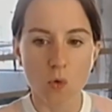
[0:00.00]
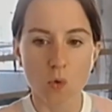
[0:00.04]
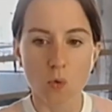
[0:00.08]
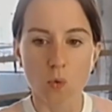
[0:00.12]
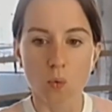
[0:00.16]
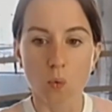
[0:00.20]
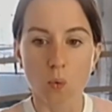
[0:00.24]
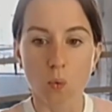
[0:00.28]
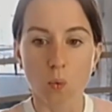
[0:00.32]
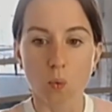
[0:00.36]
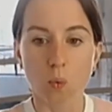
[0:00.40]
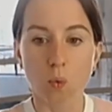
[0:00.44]

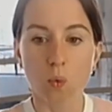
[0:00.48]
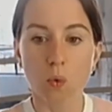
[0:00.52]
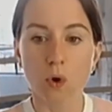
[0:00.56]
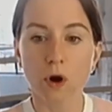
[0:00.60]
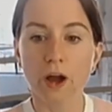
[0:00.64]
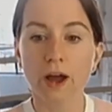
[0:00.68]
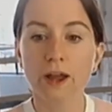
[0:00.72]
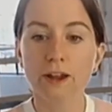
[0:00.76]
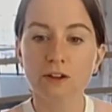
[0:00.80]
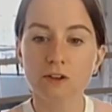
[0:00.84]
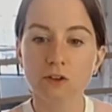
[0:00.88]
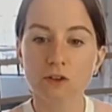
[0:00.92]

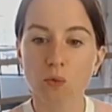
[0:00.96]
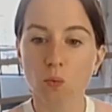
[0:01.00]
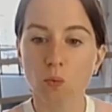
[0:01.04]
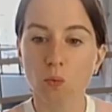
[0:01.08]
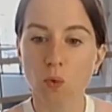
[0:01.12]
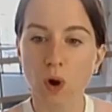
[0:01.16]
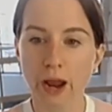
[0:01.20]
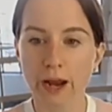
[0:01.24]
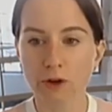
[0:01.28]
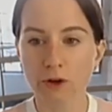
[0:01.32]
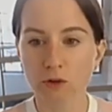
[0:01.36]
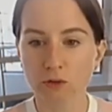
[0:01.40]
What
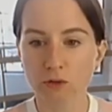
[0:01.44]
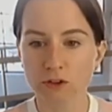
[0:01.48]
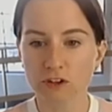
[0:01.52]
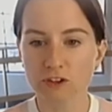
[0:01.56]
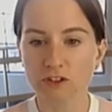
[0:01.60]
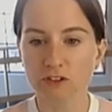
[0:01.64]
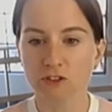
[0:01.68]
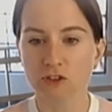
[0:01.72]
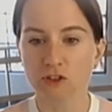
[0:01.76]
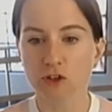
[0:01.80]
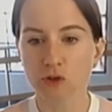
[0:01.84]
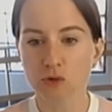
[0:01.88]
wineries
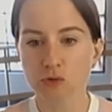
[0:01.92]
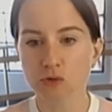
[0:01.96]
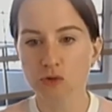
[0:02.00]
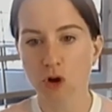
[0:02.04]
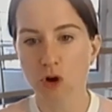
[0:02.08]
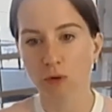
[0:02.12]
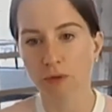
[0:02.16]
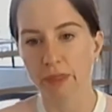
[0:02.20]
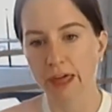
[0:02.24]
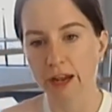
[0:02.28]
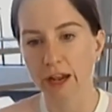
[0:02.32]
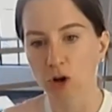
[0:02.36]
do you know
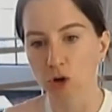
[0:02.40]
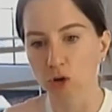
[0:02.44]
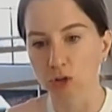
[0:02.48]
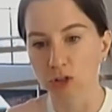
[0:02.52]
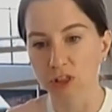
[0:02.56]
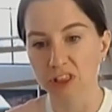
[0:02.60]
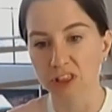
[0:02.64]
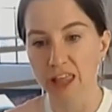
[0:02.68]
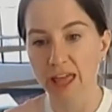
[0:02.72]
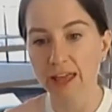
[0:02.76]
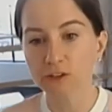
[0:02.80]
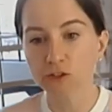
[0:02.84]
that are
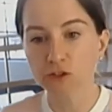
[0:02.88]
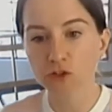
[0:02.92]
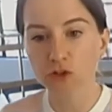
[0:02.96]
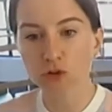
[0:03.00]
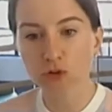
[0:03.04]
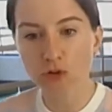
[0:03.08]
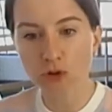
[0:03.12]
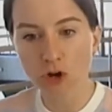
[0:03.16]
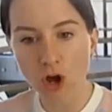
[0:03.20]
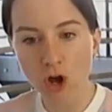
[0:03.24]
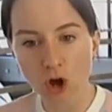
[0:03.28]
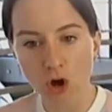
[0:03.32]
lesser
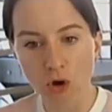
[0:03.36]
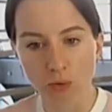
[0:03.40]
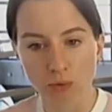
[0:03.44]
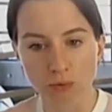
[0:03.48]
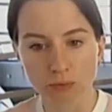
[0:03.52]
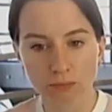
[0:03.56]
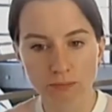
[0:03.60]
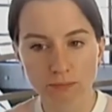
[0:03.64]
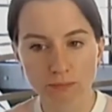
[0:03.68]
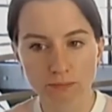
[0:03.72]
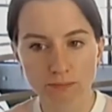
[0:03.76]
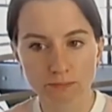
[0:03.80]
known,
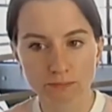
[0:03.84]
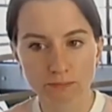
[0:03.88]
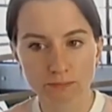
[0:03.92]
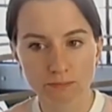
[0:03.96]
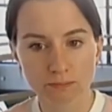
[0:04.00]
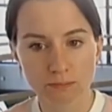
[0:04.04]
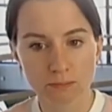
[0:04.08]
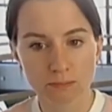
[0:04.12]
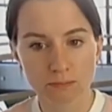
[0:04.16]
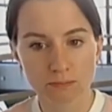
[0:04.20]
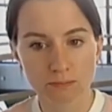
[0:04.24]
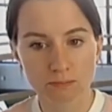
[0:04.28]

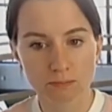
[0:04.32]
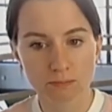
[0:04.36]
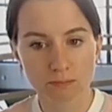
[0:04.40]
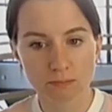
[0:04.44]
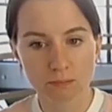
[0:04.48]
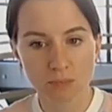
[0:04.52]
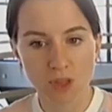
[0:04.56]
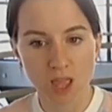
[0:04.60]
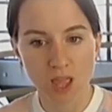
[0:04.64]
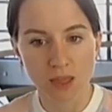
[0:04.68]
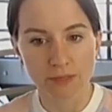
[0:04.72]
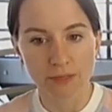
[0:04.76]

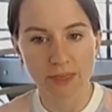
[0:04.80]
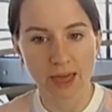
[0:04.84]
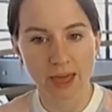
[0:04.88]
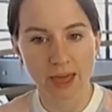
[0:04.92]
that